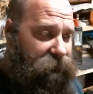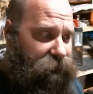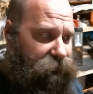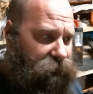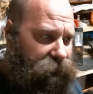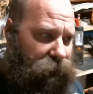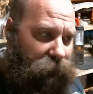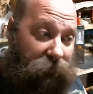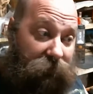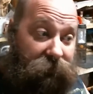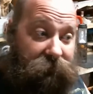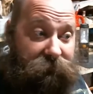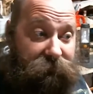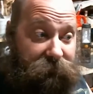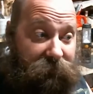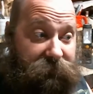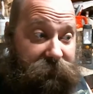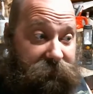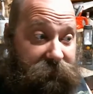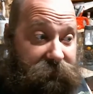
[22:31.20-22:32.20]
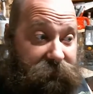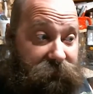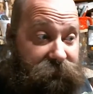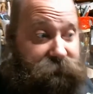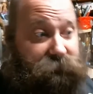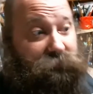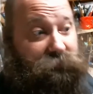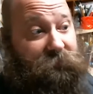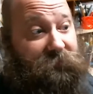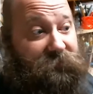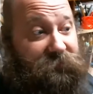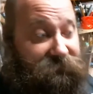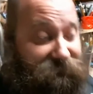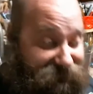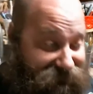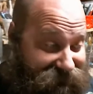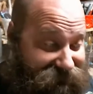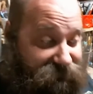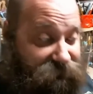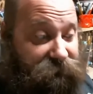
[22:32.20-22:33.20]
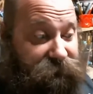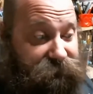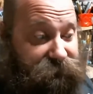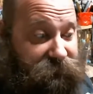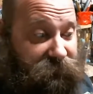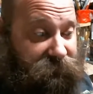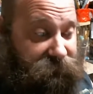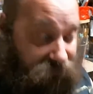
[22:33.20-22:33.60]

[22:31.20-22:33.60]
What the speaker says: was only one other fucking industrial band in the state,